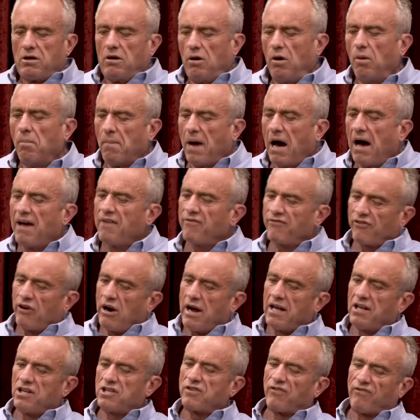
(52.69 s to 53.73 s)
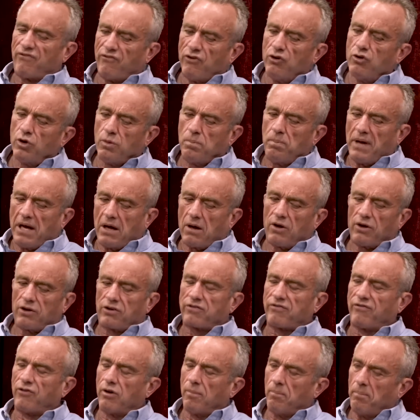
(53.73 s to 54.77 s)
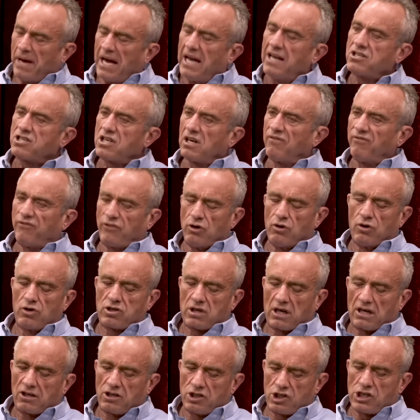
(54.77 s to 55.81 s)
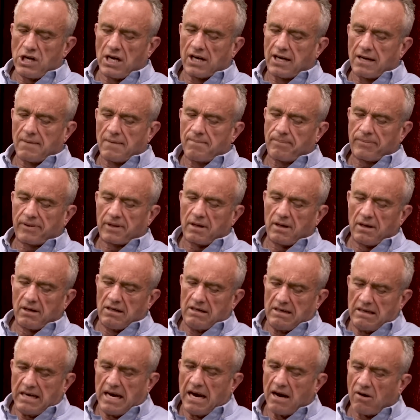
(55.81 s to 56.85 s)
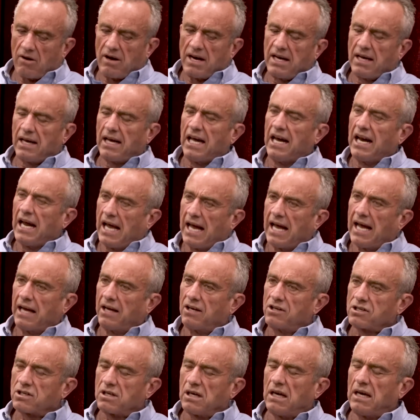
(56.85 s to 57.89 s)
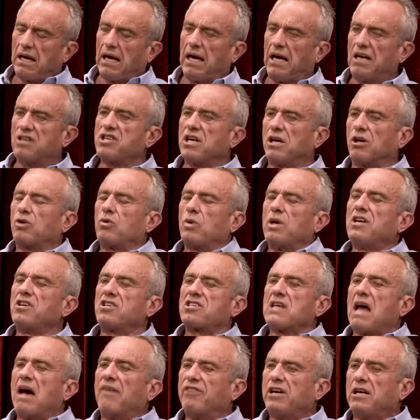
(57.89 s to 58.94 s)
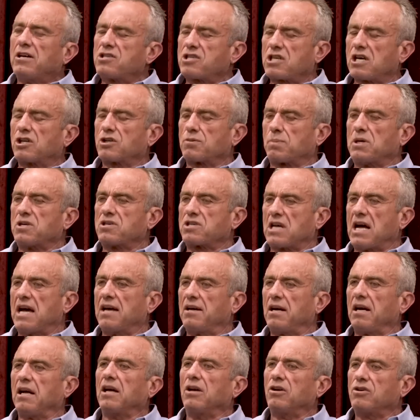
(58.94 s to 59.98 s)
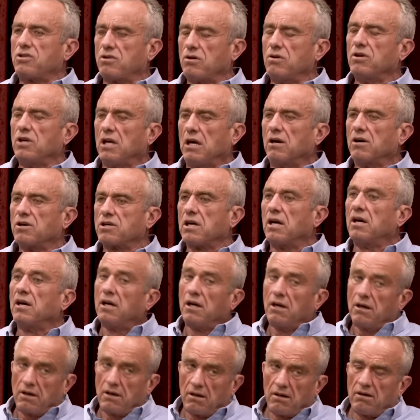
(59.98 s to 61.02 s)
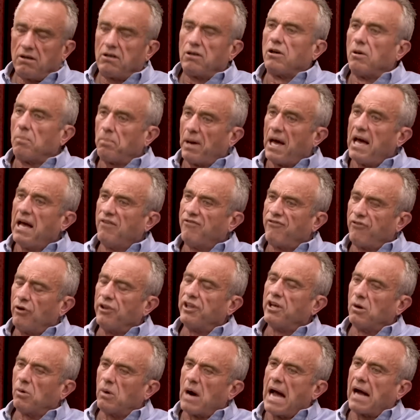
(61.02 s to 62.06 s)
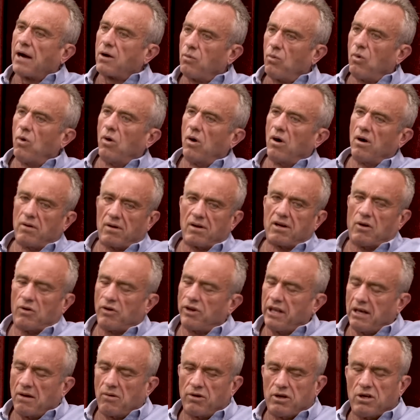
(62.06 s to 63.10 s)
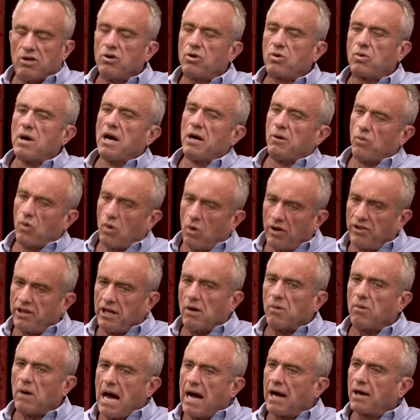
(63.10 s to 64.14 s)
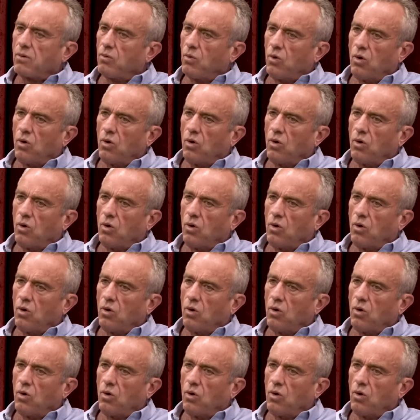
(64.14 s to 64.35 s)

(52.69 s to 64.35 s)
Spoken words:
Well, my friends, food bills for basic foods like chicken, dairy, and eggs has increased 76% in 2 years to pay for the Iraq war, the Ukraine war, the Iraq